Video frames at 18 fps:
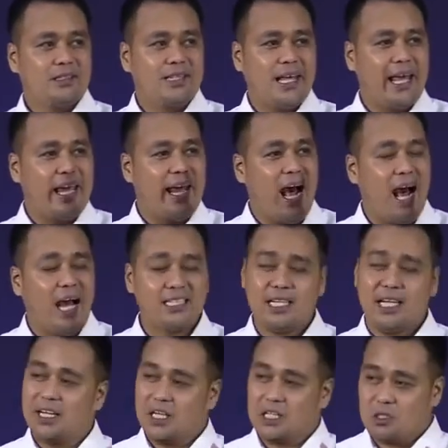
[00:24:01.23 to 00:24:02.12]
They
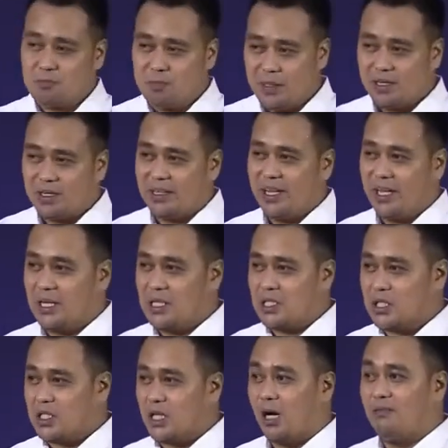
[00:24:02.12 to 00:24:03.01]
had an
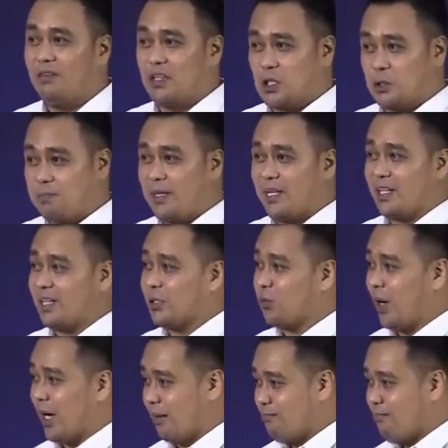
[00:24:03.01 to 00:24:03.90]
experience of a
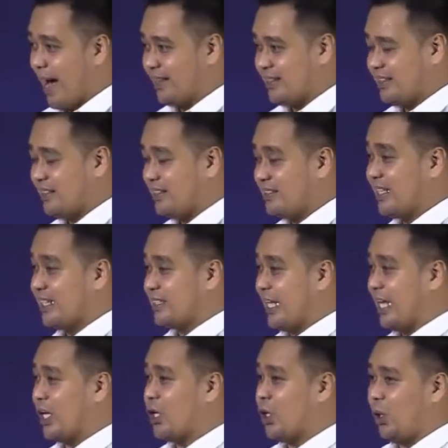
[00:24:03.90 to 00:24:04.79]
spiritual battle that
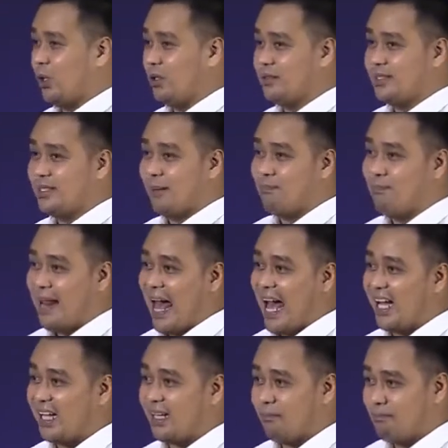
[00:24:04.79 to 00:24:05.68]
they called the
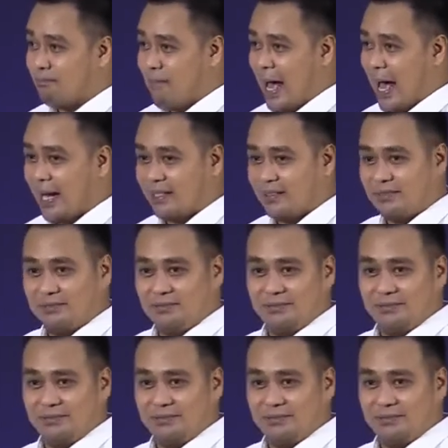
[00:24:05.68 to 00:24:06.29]
black man.